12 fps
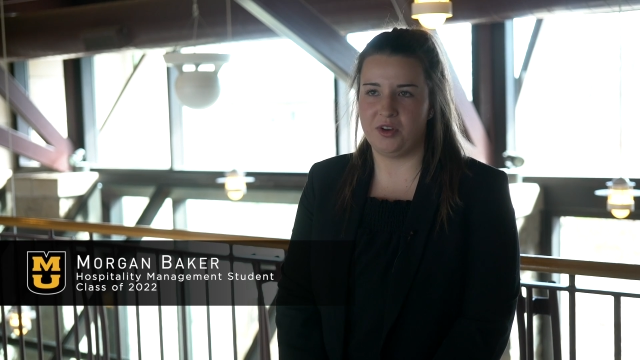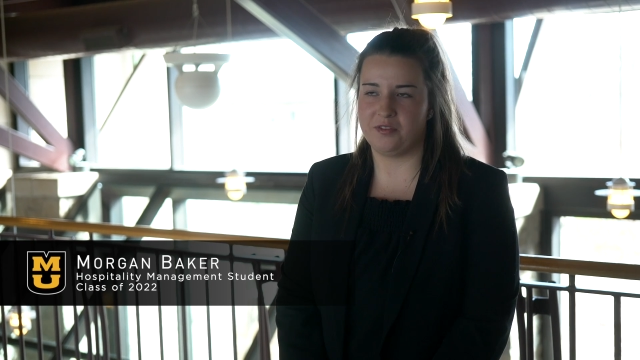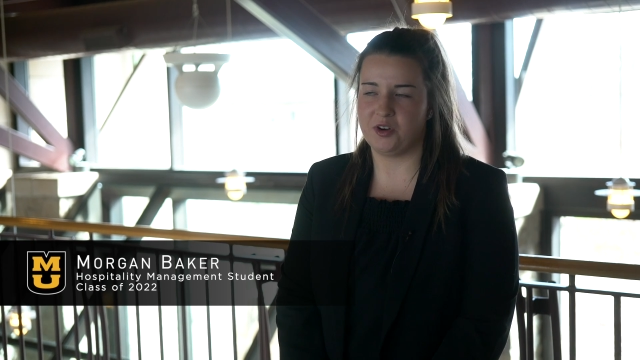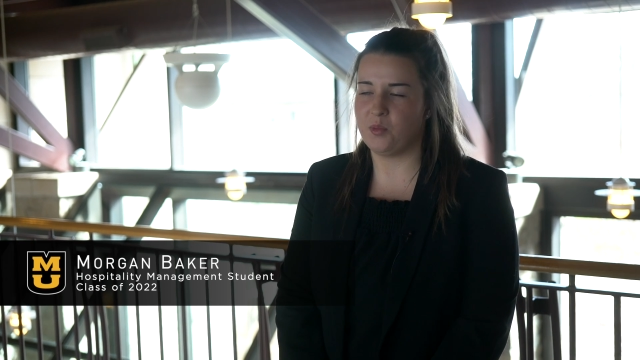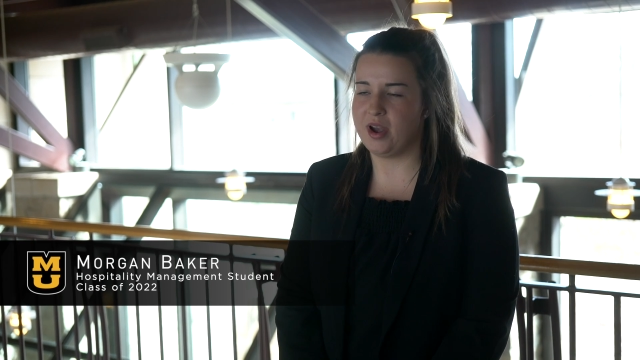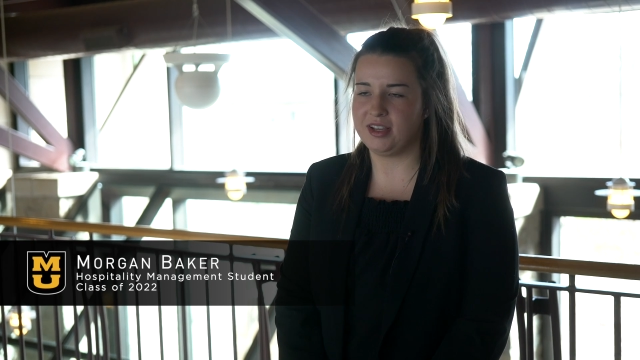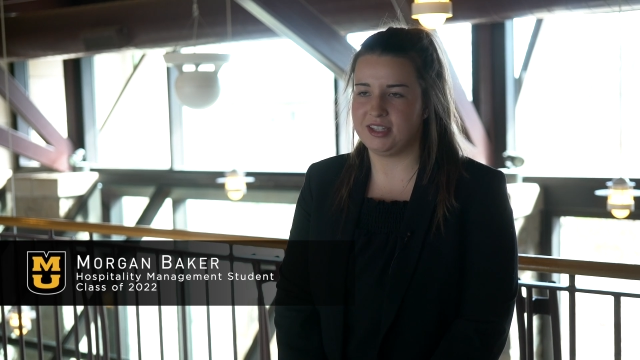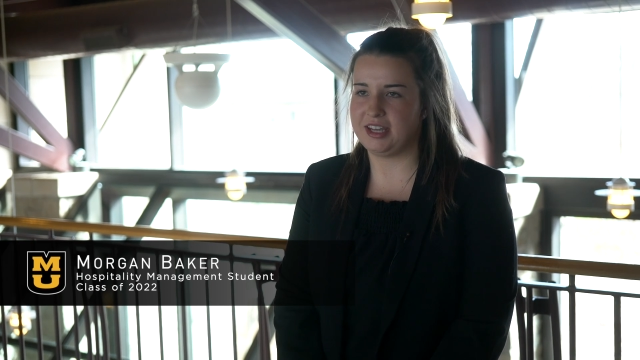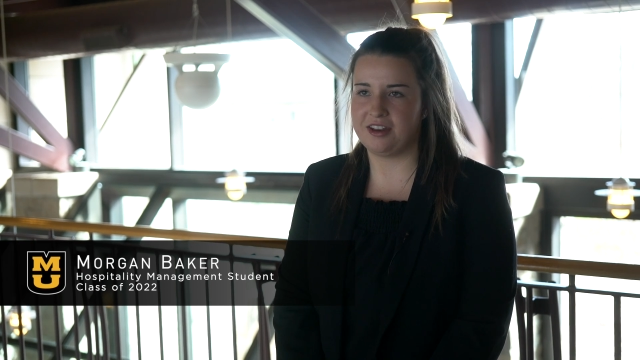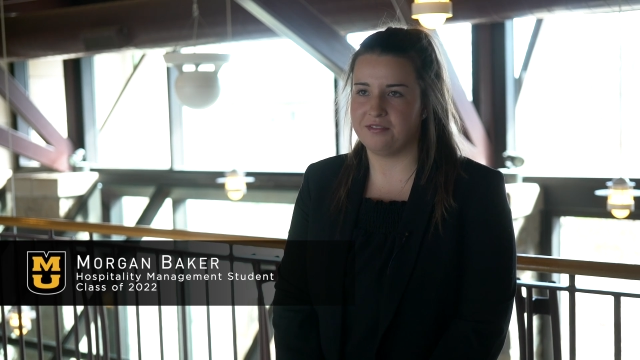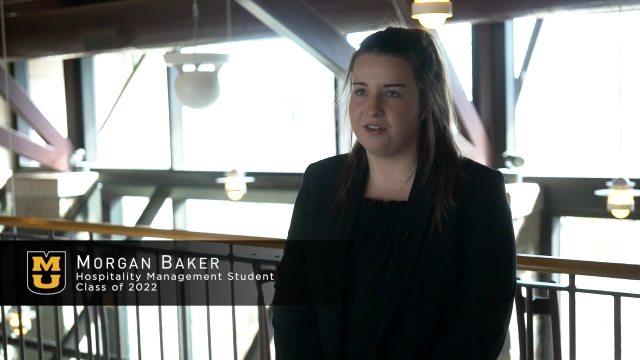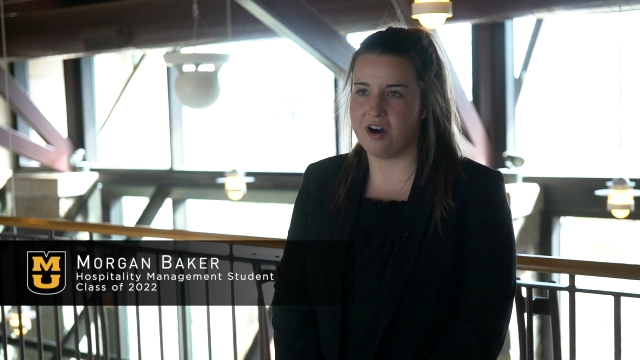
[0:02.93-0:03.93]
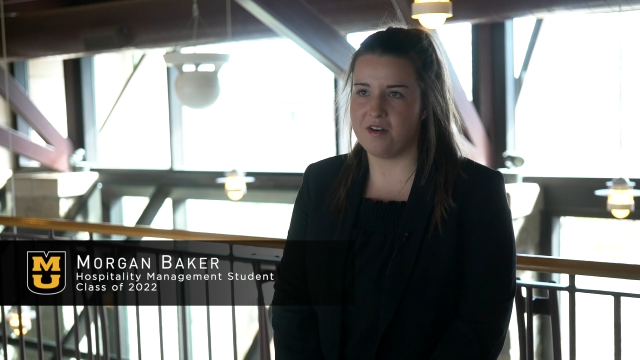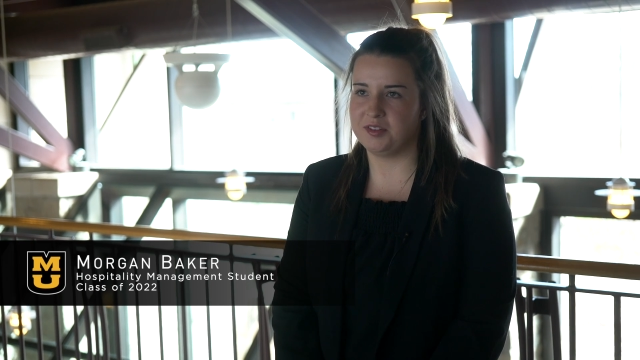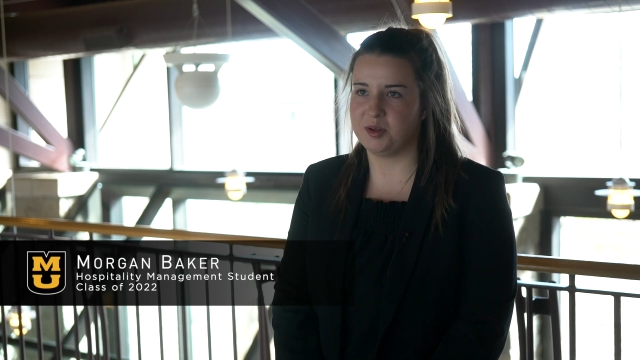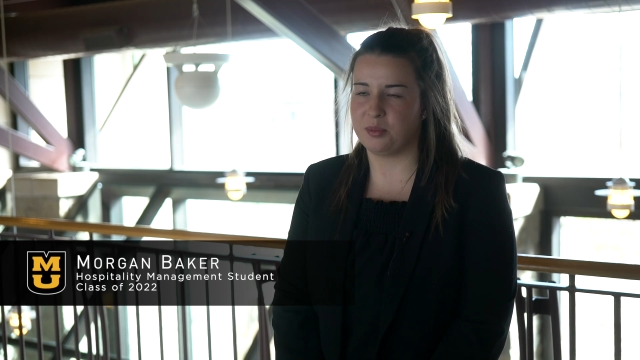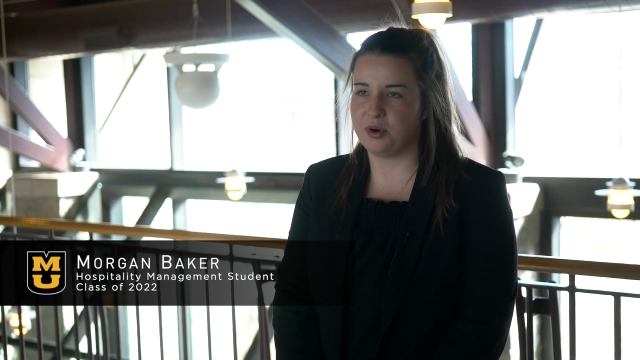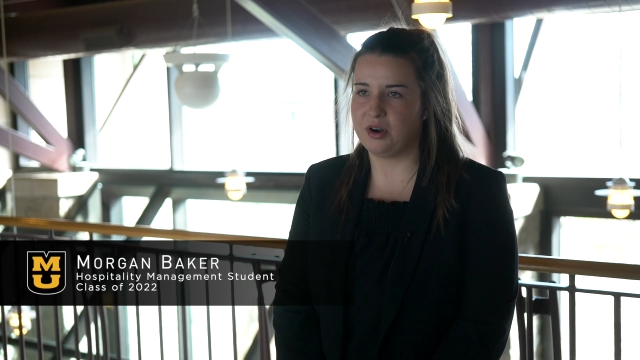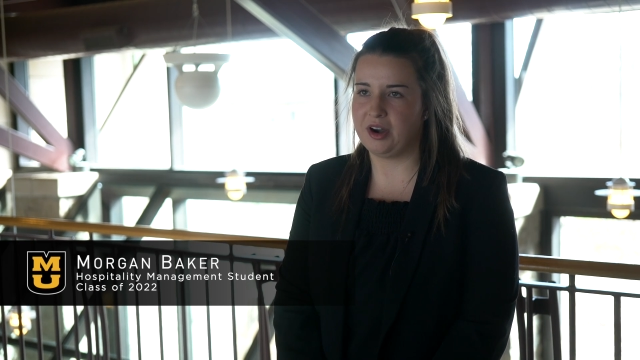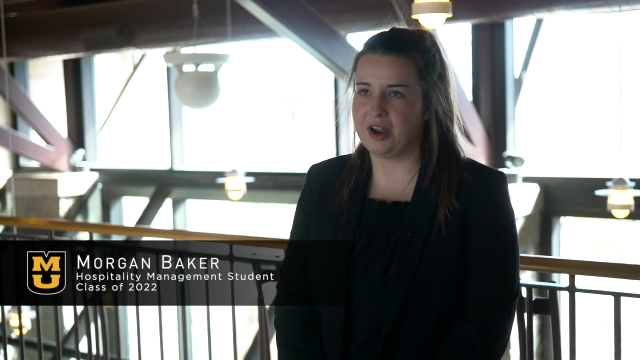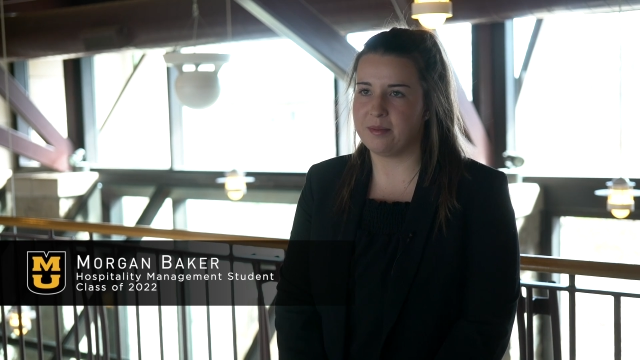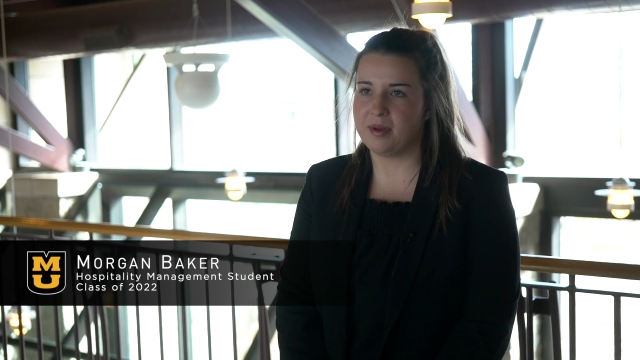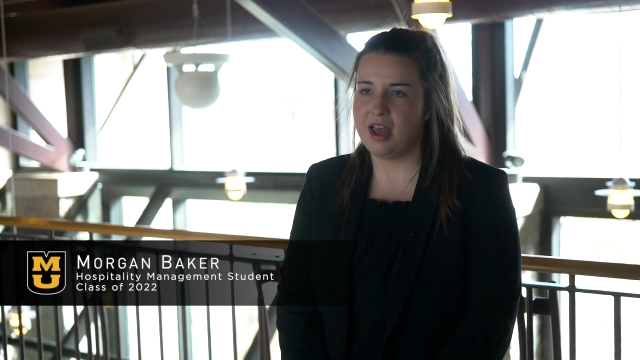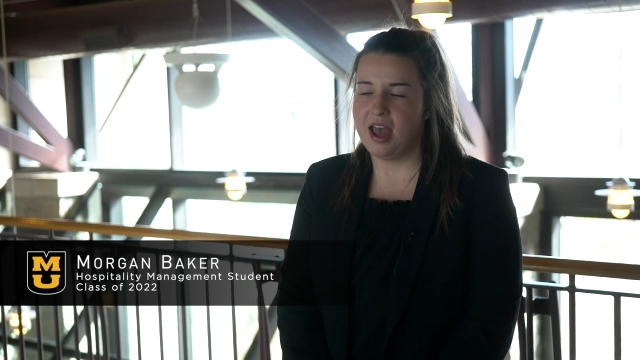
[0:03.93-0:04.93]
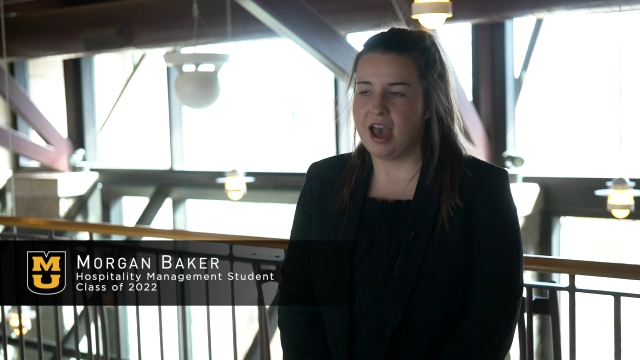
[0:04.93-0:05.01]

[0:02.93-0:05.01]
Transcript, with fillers: and different ways to get involved in the program.